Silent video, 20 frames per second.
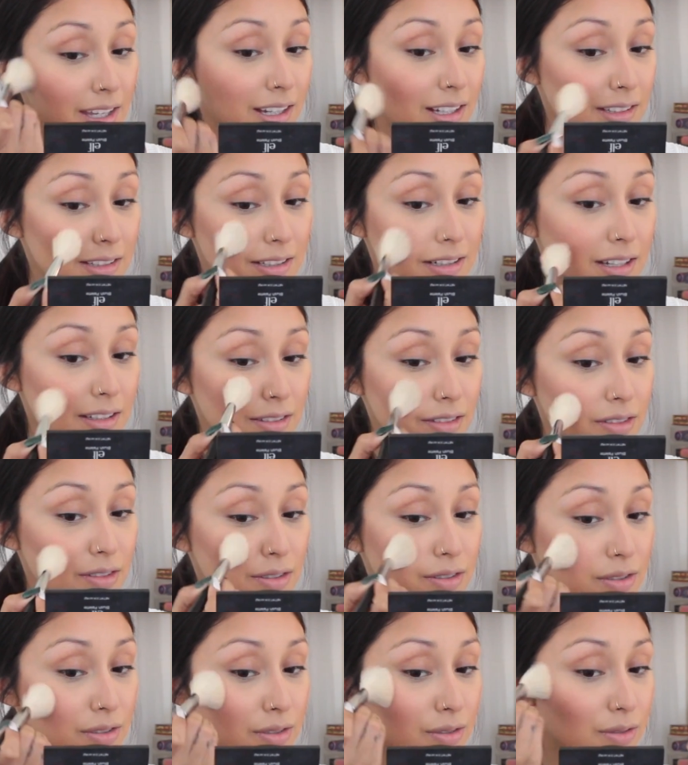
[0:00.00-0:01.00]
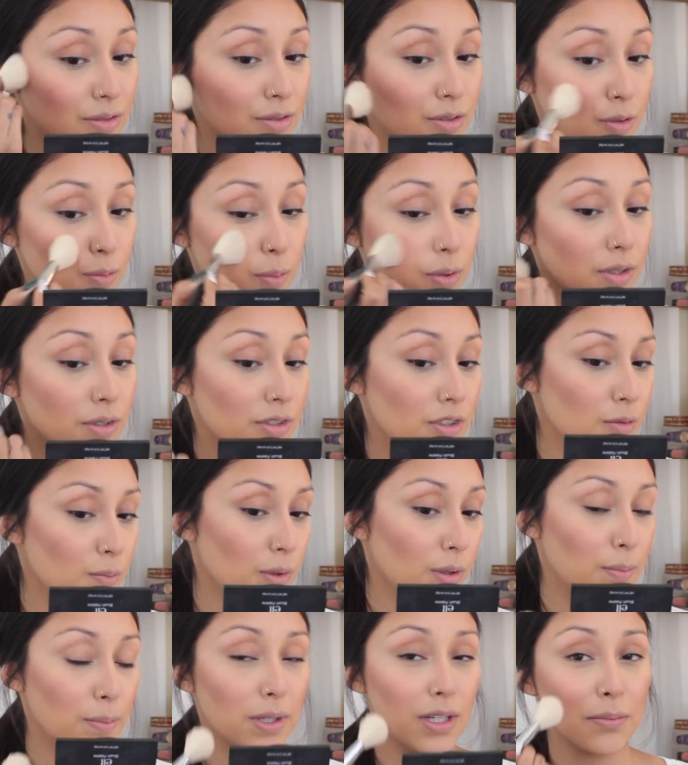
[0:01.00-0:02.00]
It's not super
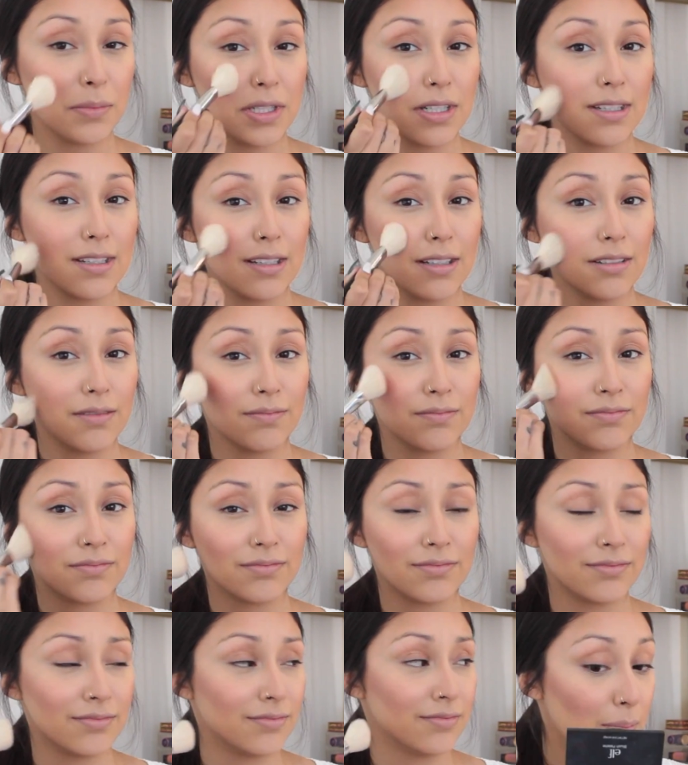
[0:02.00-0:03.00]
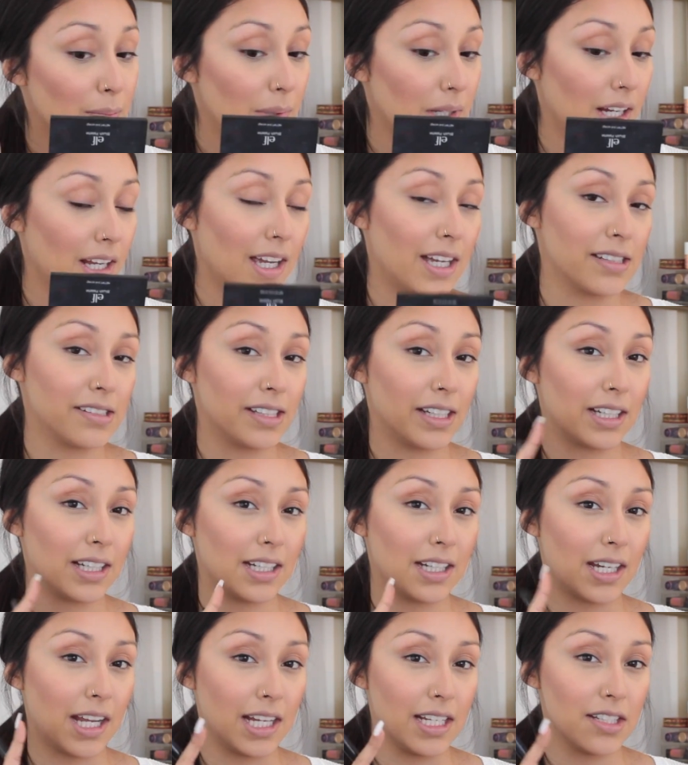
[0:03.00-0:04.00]
pigmented, but it has like a
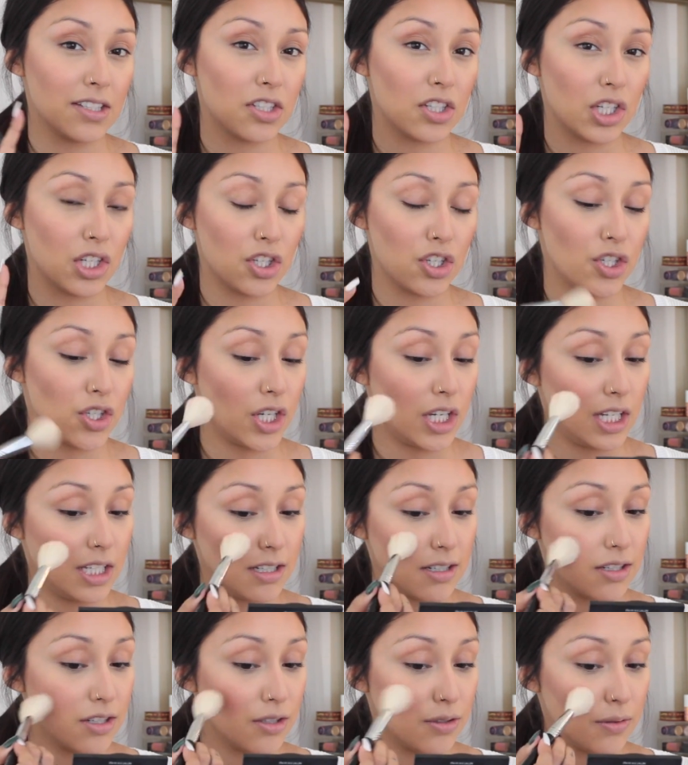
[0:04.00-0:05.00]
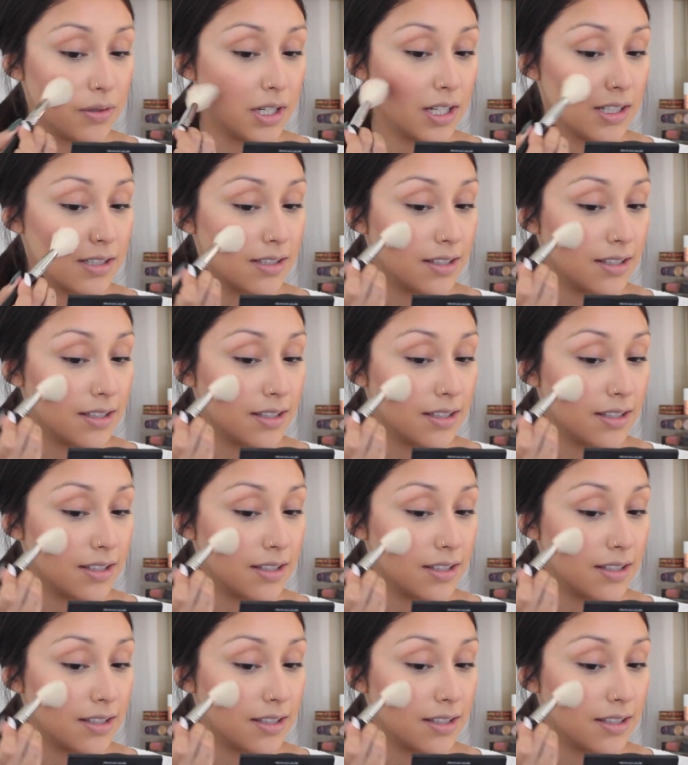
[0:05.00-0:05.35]
nice sheen to it.